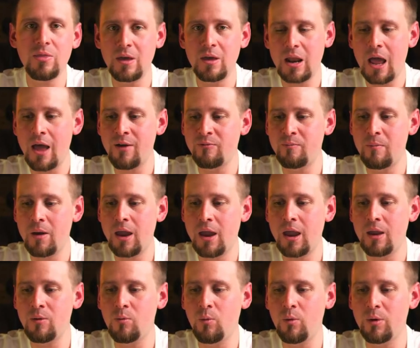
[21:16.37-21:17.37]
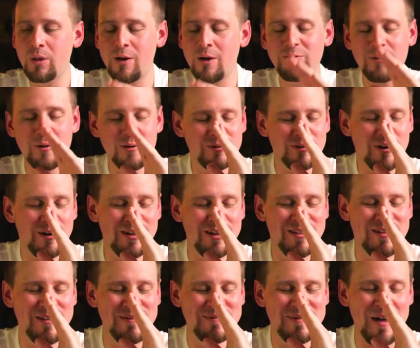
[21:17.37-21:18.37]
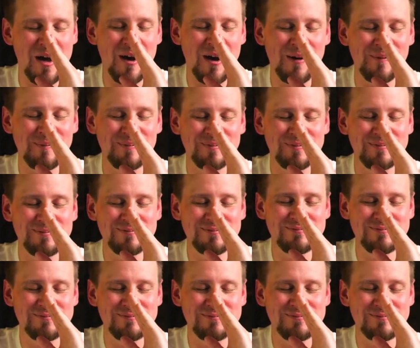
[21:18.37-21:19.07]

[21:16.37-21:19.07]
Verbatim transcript: that I've made when I first started um,